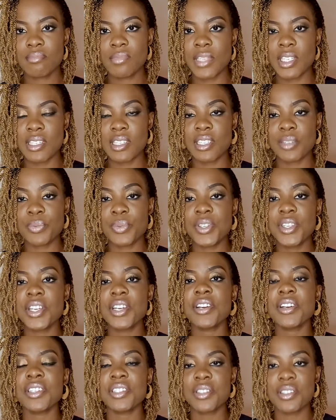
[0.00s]

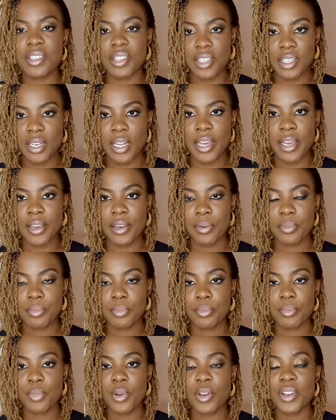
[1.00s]
disappear into thin air.
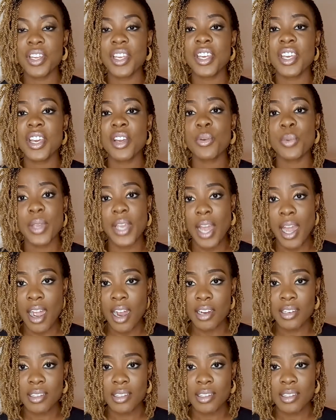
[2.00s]
But here we are